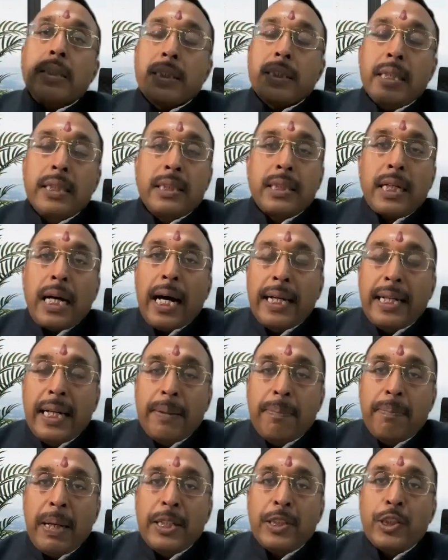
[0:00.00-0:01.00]
since
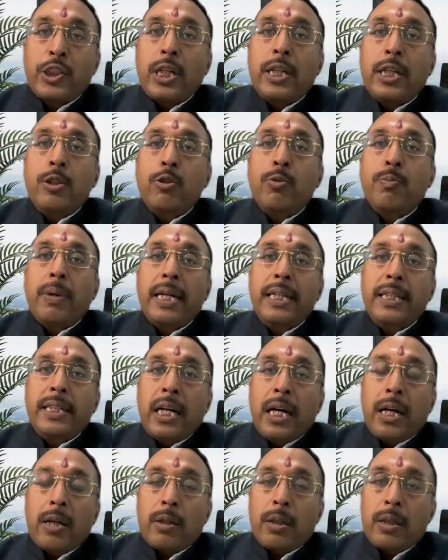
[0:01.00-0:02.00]
I mentioned you, my
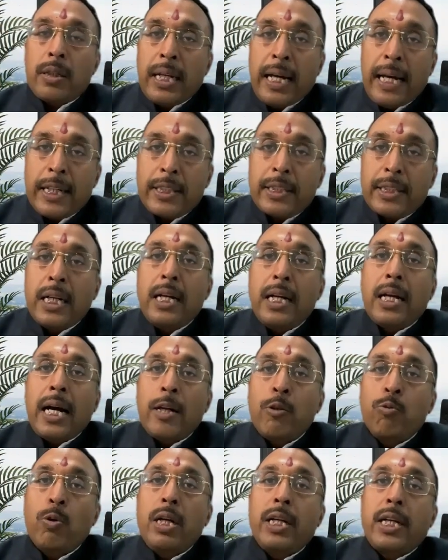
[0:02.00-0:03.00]
national
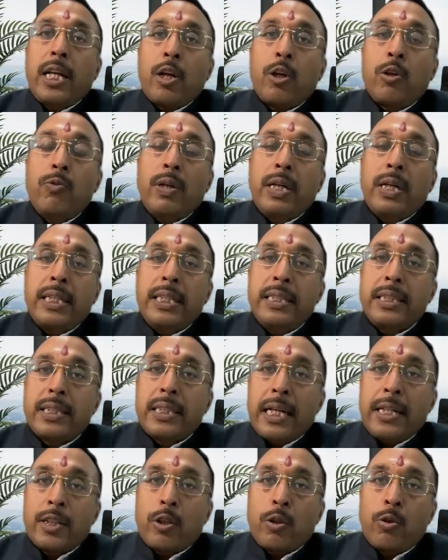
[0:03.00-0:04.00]
annual turnover is
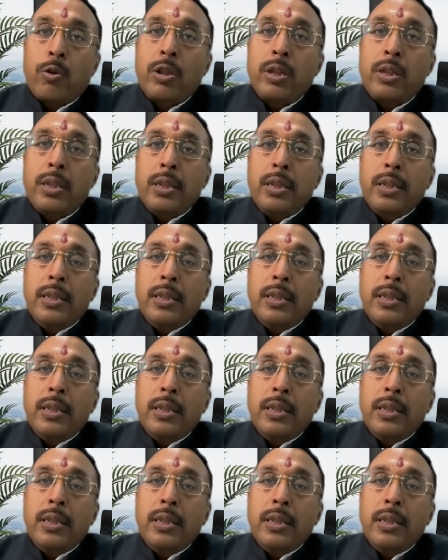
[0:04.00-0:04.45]
10 crore.